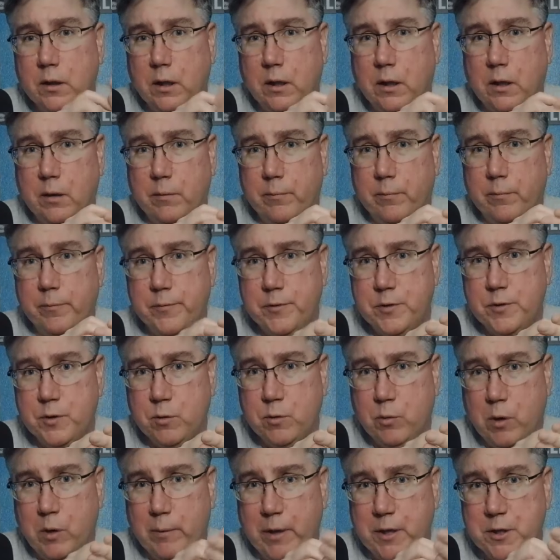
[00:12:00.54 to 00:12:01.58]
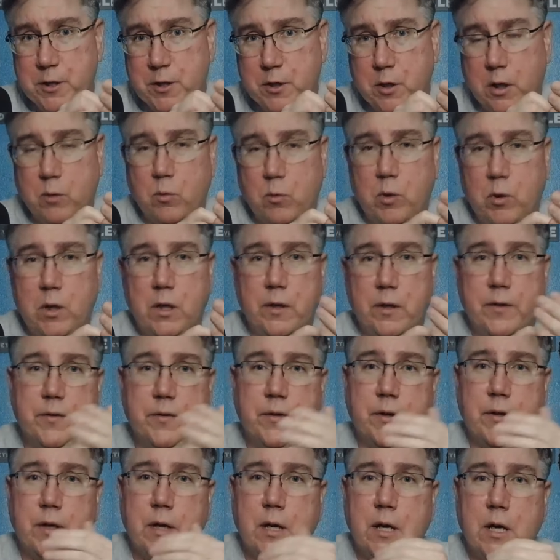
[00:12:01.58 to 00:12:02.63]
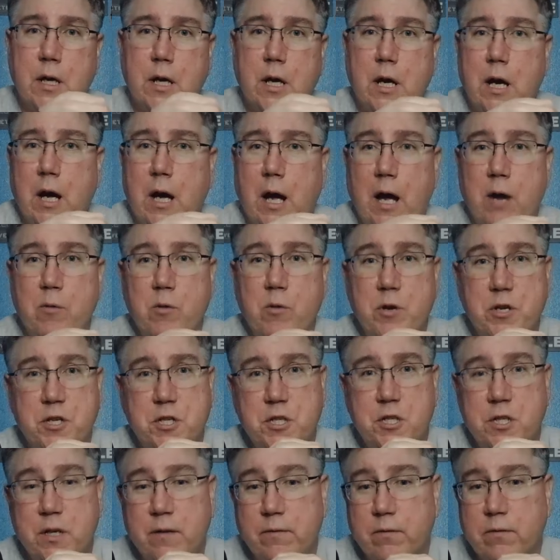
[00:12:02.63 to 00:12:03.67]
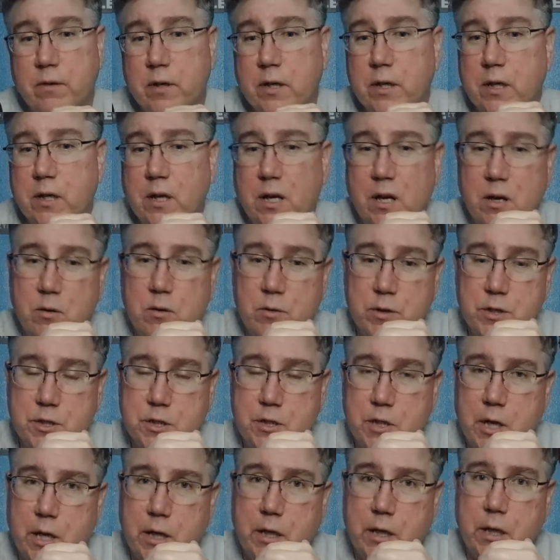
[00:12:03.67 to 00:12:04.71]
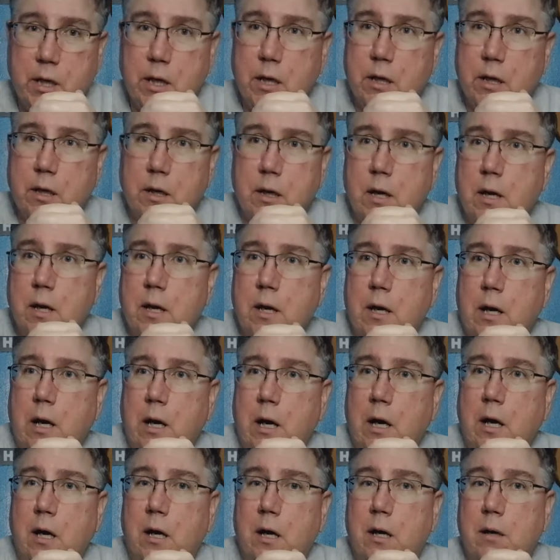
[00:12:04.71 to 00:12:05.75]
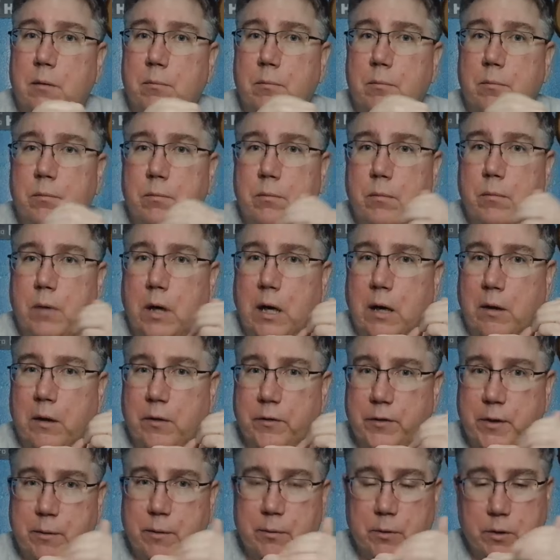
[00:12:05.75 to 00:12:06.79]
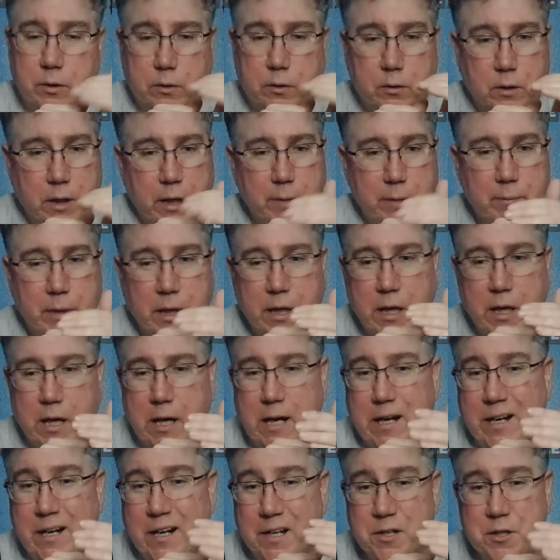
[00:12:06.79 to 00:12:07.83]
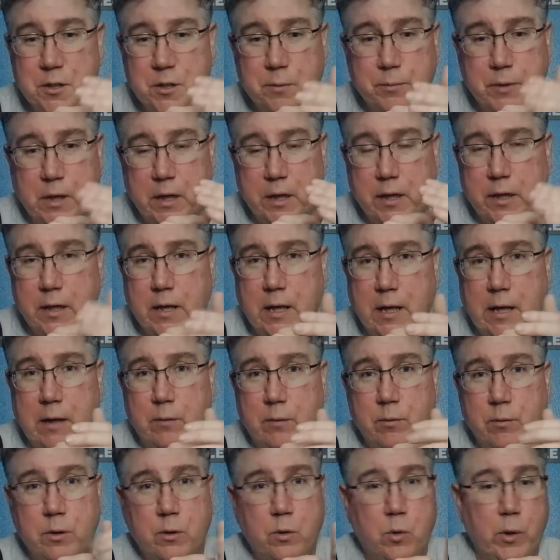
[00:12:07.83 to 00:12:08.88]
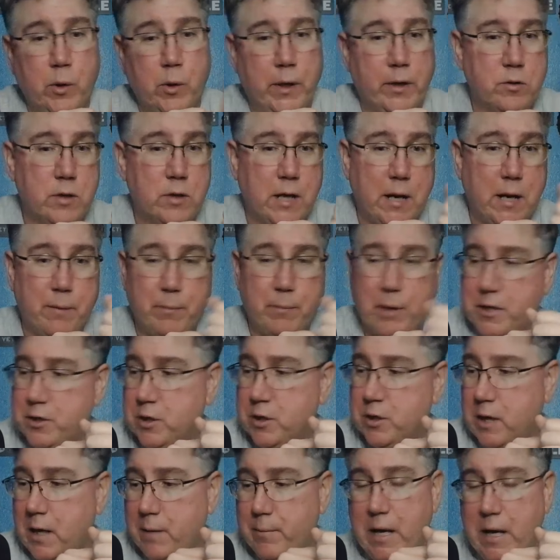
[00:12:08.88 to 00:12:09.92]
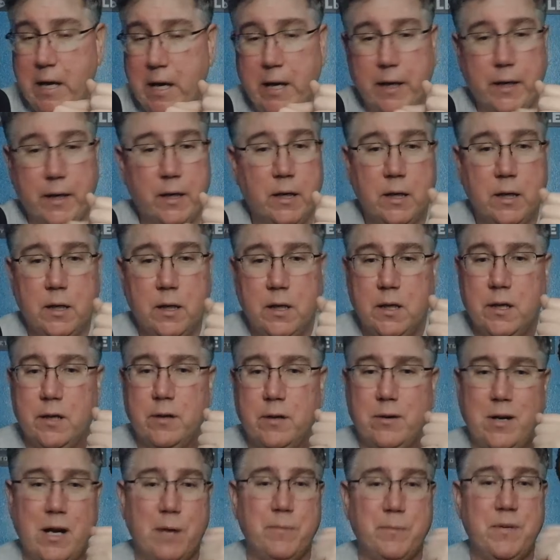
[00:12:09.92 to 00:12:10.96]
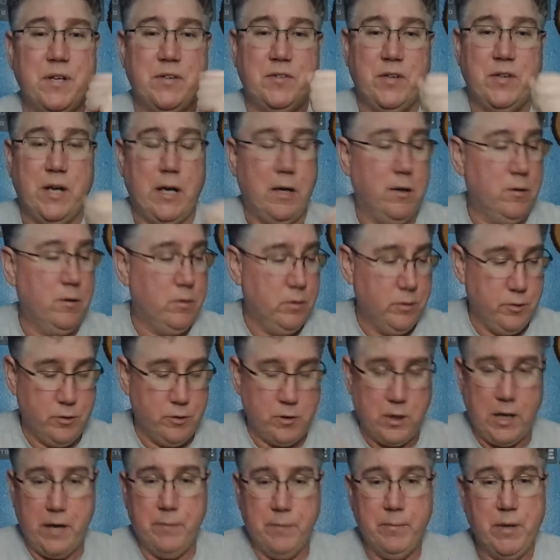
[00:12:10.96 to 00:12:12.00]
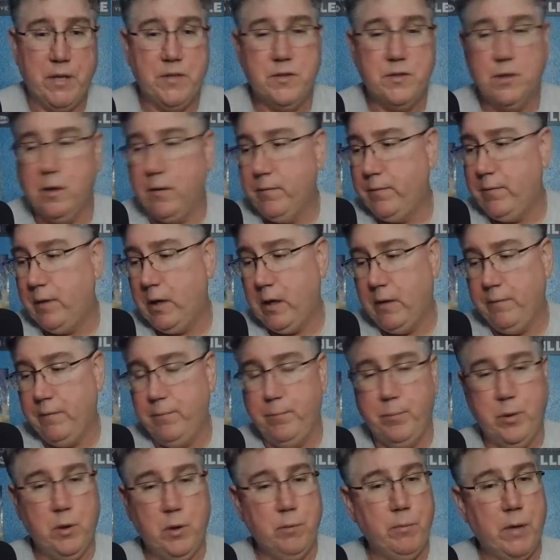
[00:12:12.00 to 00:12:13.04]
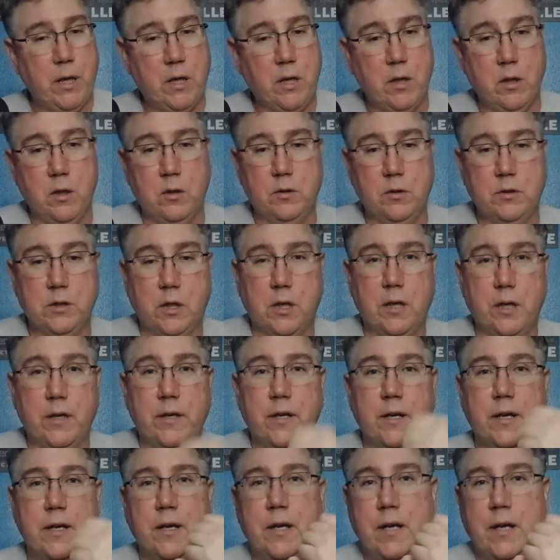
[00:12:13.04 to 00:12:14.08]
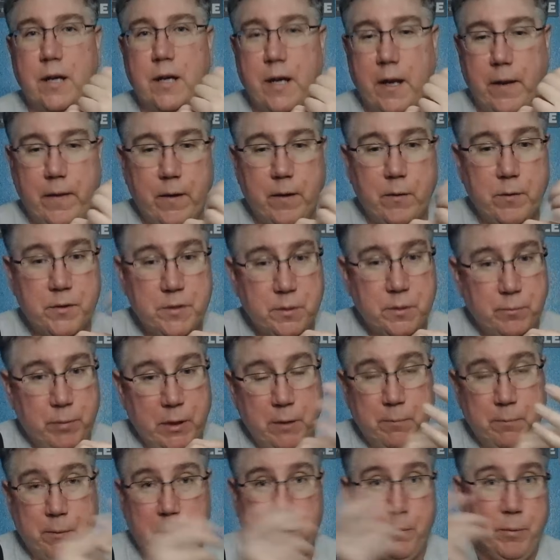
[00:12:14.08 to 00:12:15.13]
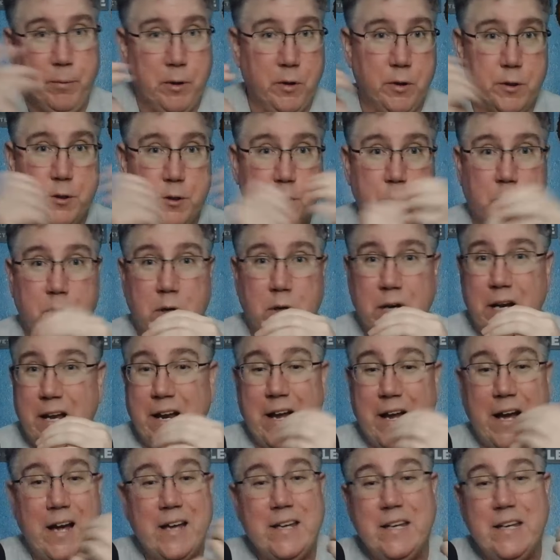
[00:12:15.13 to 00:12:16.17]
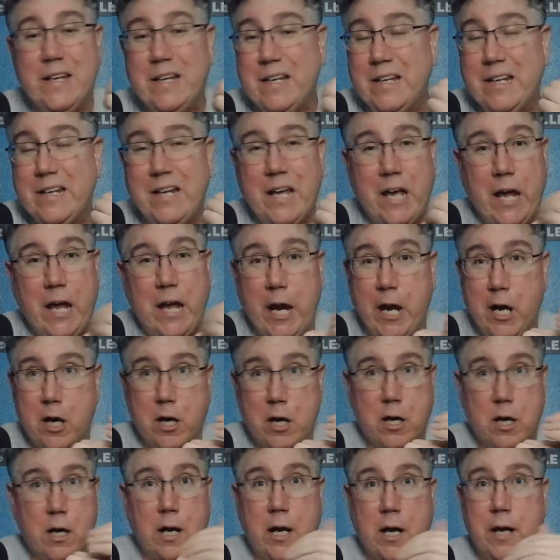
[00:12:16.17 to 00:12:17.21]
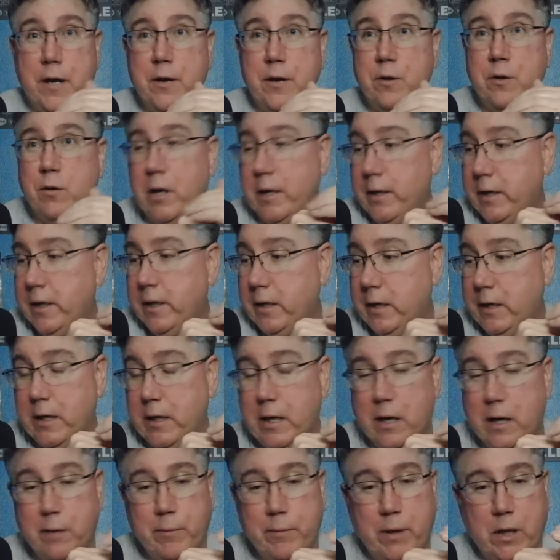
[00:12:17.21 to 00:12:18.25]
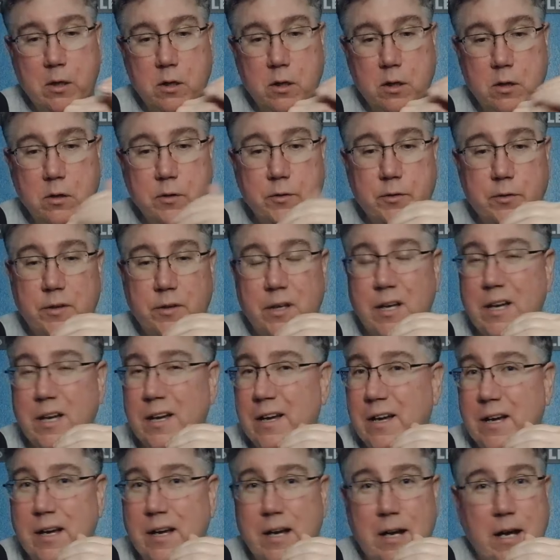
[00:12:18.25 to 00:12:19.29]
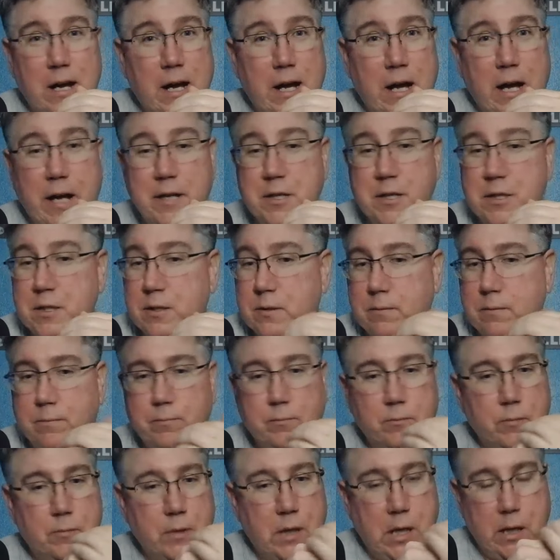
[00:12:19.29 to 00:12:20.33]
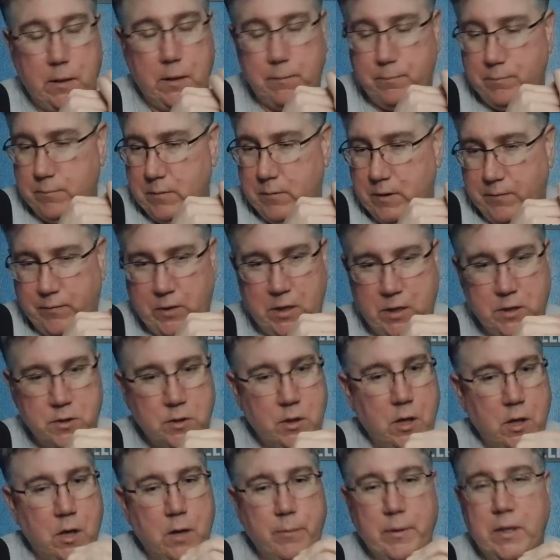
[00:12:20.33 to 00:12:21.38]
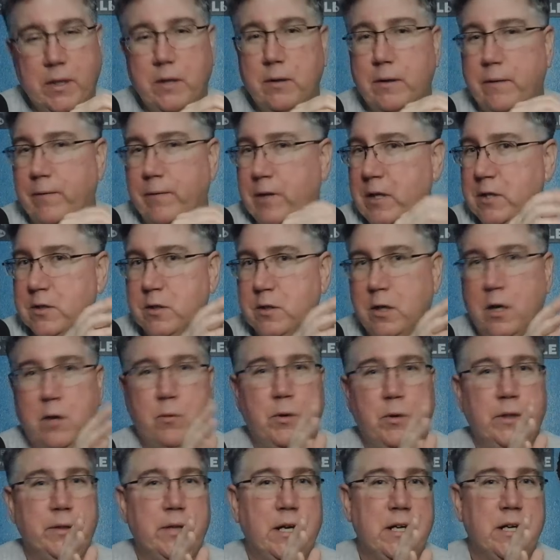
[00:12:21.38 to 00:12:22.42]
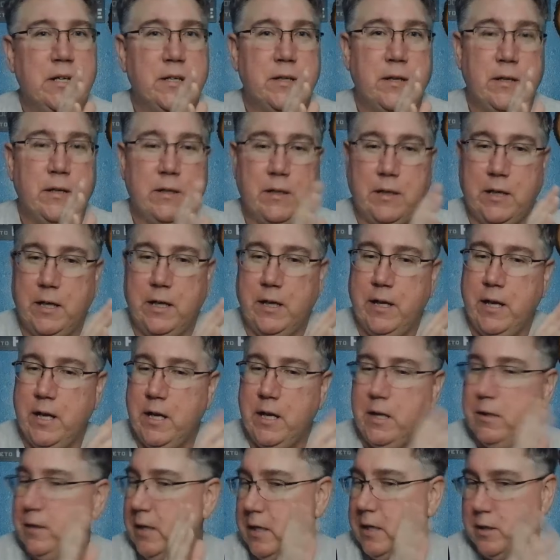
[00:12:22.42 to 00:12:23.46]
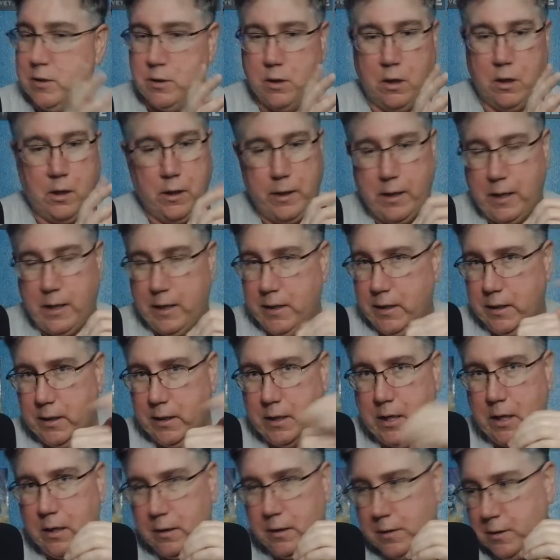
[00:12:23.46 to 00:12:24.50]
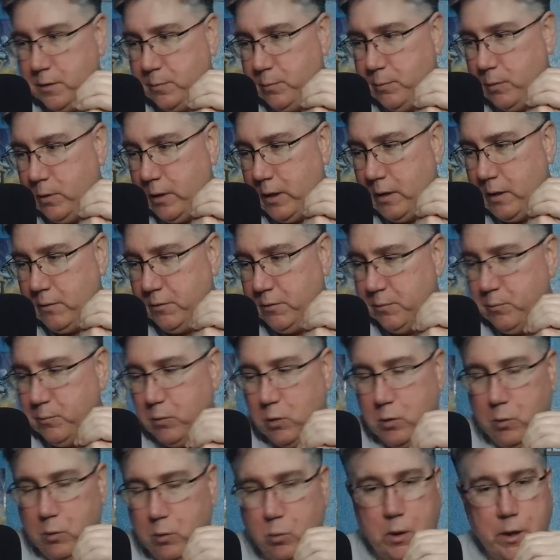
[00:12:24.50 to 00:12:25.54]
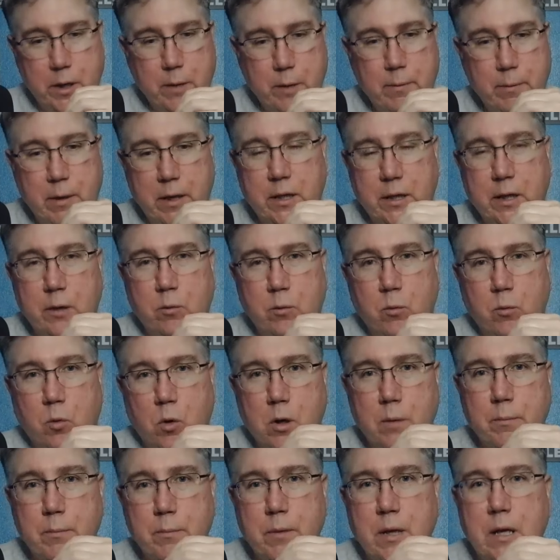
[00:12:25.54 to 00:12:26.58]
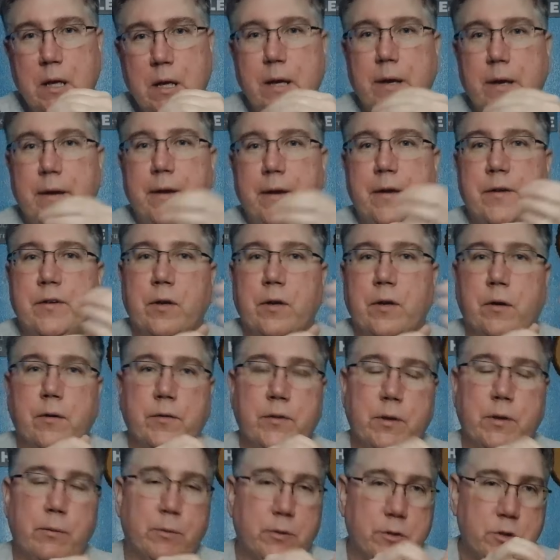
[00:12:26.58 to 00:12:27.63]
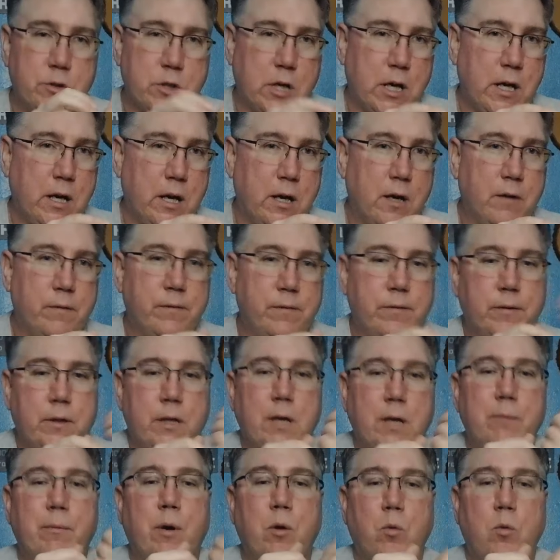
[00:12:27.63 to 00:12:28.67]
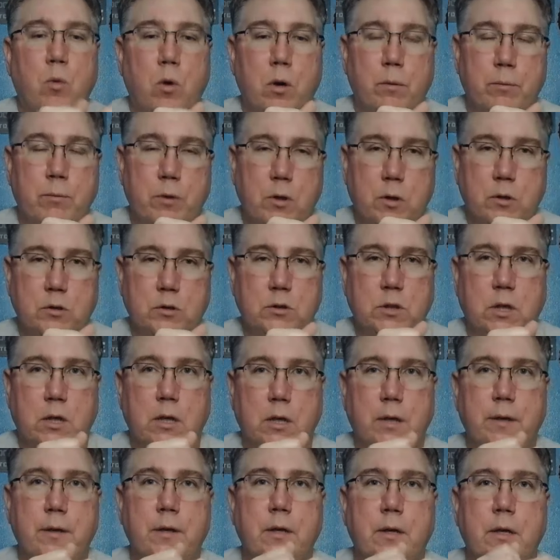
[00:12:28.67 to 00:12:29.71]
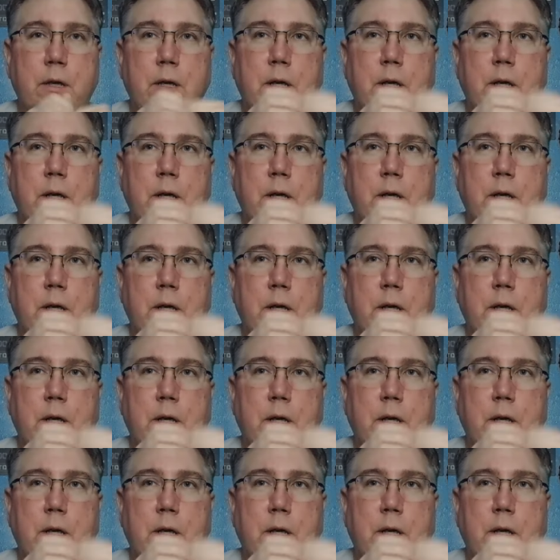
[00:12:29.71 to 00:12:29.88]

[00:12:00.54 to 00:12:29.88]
to where my truck was. I was shivering. I was shaking. I was able to land my kayak. I jumped out of the kayak real quick, grabbed my dry bag, grabbed that towel, dried myself off, put my clothes on. And there were some people up on the shore, and I didn't care. I knew I needed to get out of my clothes. If they saw me, if they saw what I had, they saw it. I didn't care at this point. I was more worried about getting warm. So I was able to dry off, get my warm clothes on,